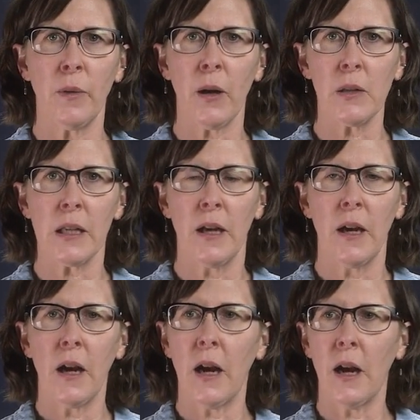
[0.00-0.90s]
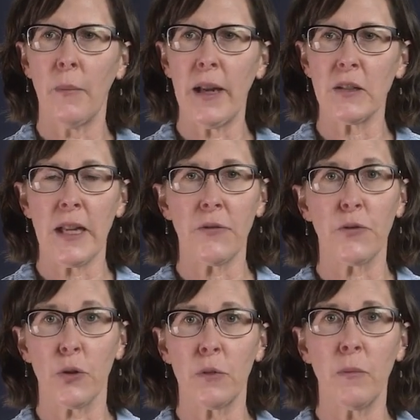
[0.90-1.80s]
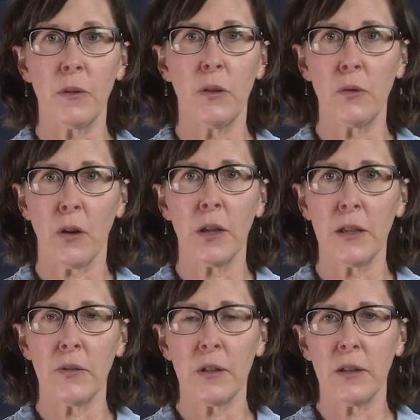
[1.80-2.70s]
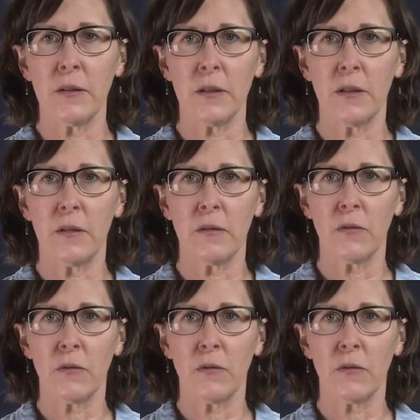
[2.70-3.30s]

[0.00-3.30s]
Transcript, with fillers: about as that third neuron in the